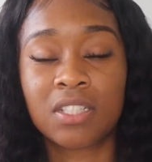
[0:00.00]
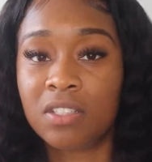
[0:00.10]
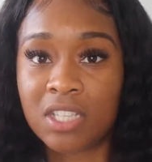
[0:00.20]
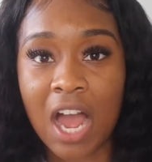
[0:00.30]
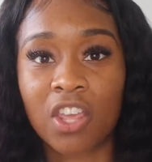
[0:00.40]

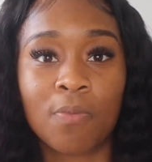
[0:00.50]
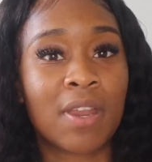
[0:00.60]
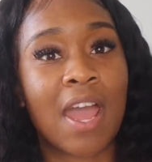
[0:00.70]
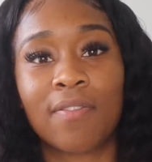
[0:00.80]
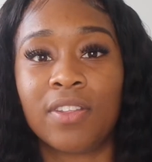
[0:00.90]

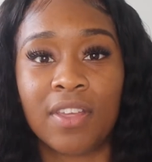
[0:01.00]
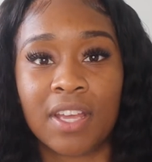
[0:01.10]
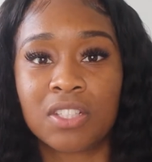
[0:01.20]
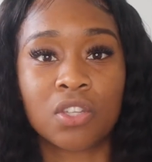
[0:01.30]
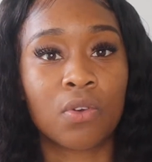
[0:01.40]
document
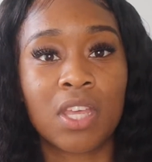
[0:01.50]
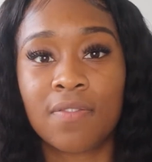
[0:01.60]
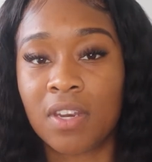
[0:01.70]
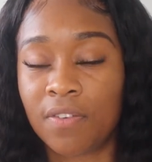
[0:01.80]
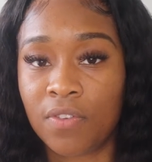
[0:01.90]
everything. So
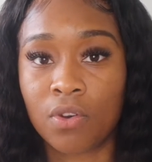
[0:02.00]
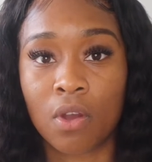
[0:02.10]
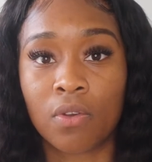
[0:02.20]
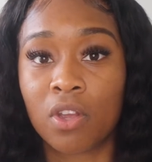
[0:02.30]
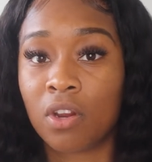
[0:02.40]
even if, you
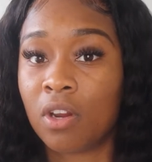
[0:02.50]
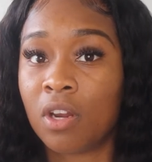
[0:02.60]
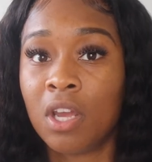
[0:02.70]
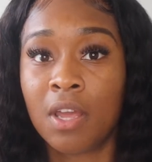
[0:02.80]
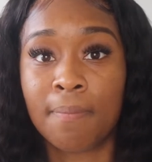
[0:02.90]
know,
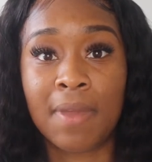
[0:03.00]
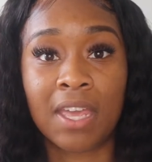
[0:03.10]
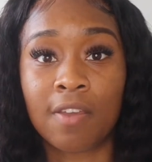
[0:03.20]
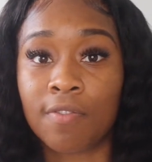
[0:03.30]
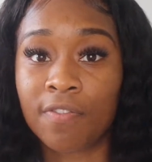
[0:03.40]
you're
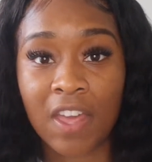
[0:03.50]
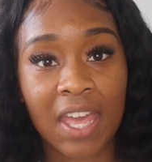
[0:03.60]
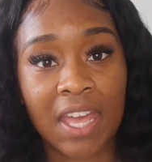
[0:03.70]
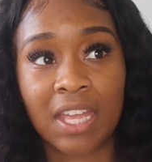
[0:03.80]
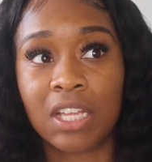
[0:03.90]
making
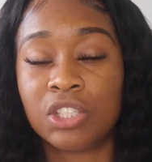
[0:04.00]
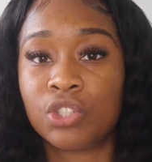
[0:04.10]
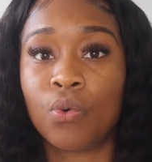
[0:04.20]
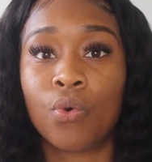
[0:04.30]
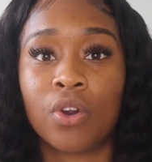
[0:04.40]

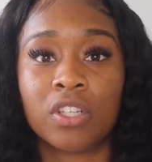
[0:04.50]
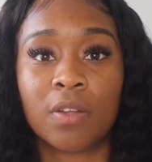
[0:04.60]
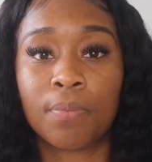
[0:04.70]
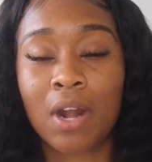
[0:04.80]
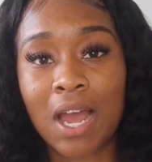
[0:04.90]
fans or
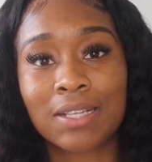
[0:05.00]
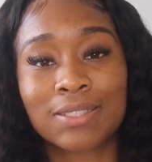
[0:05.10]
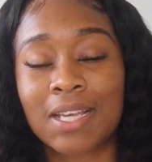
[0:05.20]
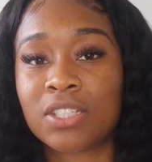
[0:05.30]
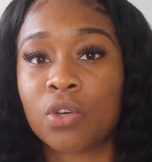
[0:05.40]
the
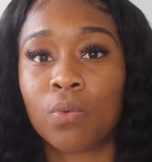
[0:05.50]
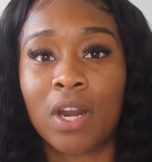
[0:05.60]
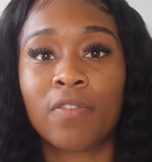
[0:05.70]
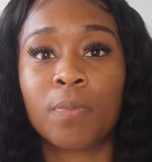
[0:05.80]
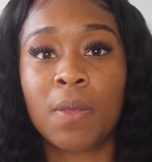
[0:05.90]
process or
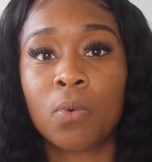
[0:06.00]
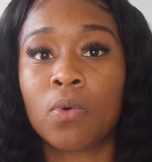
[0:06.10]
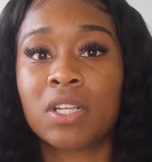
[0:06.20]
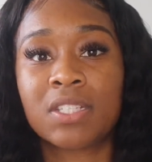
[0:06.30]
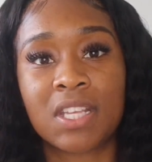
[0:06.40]
whatever, people
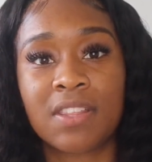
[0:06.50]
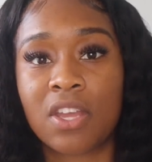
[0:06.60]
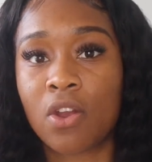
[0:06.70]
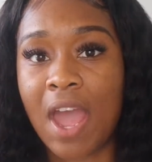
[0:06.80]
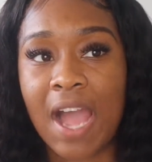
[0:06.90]
want to see
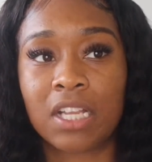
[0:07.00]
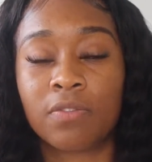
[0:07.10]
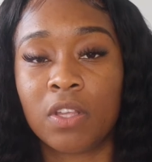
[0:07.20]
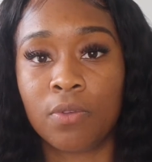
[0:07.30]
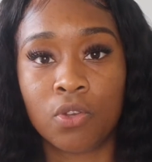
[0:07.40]
that you're
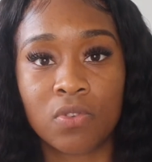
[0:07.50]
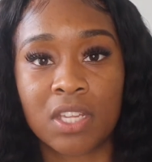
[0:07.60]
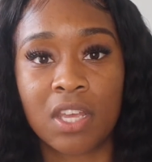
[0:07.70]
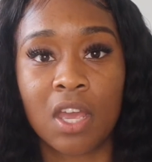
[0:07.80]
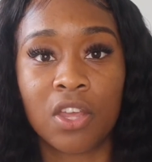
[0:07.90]
actively
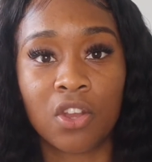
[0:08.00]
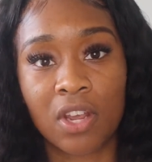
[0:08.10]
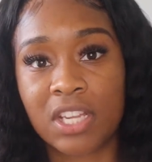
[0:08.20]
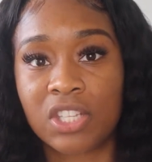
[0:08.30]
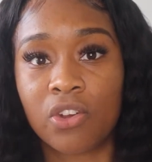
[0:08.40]
using
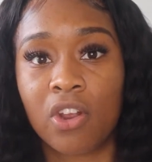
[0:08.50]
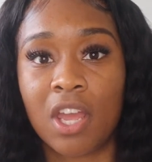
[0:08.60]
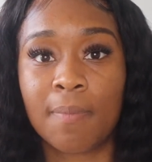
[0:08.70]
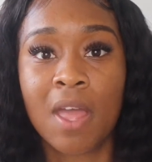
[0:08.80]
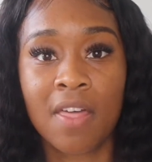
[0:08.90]
your
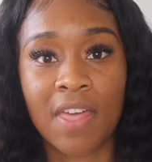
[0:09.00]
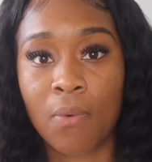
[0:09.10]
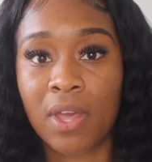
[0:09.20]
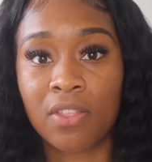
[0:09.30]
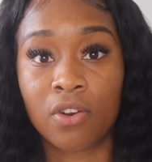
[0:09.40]
Instagram.
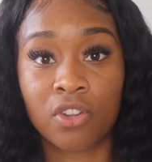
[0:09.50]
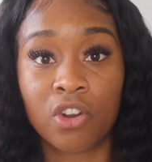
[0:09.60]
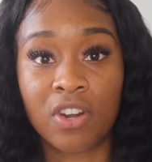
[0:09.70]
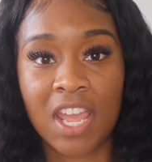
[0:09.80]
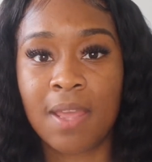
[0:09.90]
That way
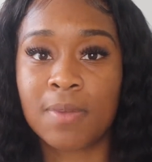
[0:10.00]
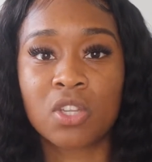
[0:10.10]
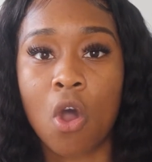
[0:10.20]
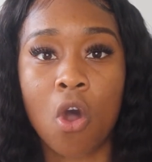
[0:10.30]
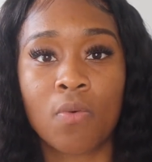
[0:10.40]
your name
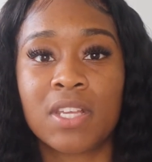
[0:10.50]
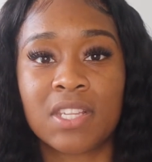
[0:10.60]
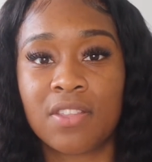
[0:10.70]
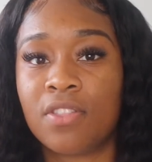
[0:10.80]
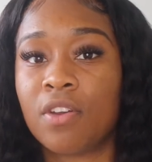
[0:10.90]
is always
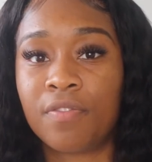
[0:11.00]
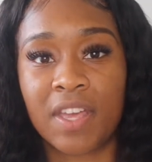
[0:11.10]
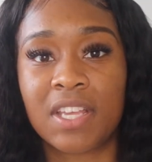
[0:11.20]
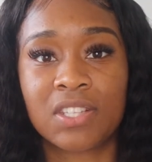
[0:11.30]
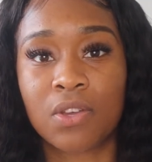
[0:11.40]
in their
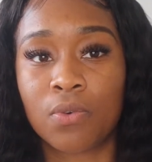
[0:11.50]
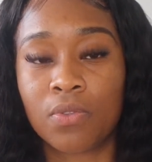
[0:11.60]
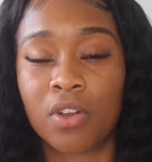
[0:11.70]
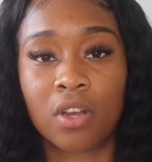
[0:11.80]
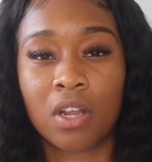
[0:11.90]
face. So
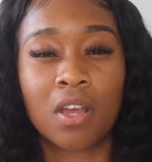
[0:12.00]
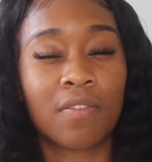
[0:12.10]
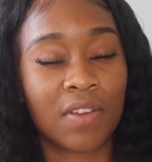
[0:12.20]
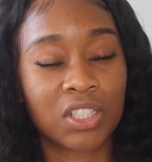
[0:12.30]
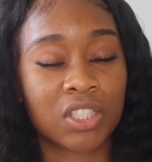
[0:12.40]
they're going to
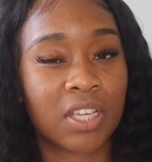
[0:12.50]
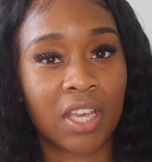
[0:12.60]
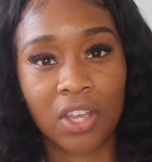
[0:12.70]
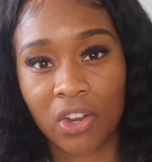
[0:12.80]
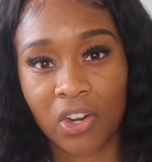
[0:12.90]
eventually
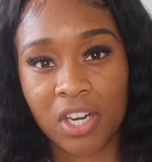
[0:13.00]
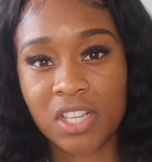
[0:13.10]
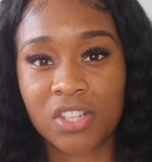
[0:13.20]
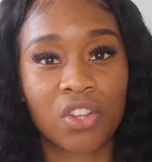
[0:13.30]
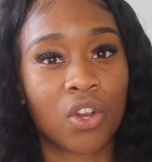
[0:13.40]
get
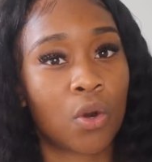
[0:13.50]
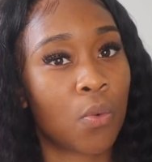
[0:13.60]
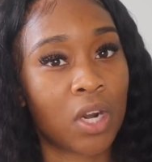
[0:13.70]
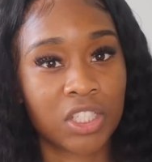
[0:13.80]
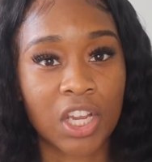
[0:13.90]
curious and they're going to
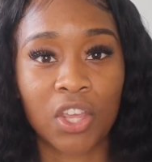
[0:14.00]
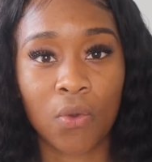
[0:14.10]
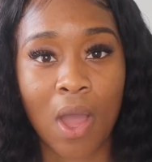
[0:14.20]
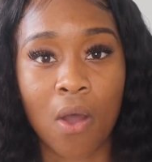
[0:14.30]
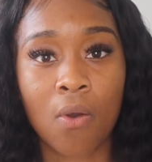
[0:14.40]
want to check
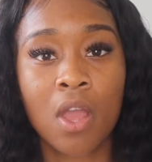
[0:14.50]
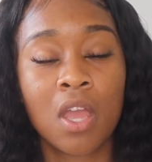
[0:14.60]
you out.